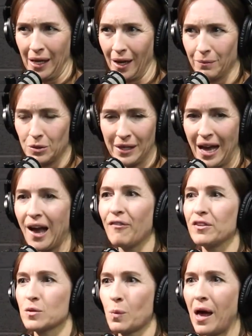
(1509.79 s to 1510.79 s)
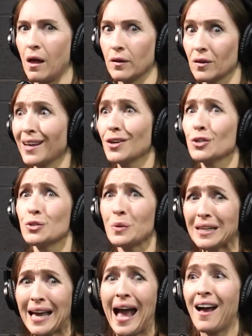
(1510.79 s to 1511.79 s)
I'm doing half as well. You're like, you're
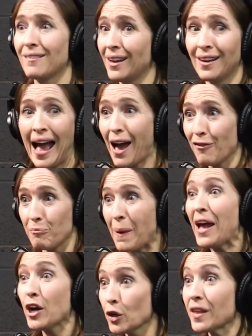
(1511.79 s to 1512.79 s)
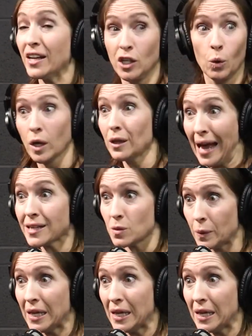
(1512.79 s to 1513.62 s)
doing half better than you were last week.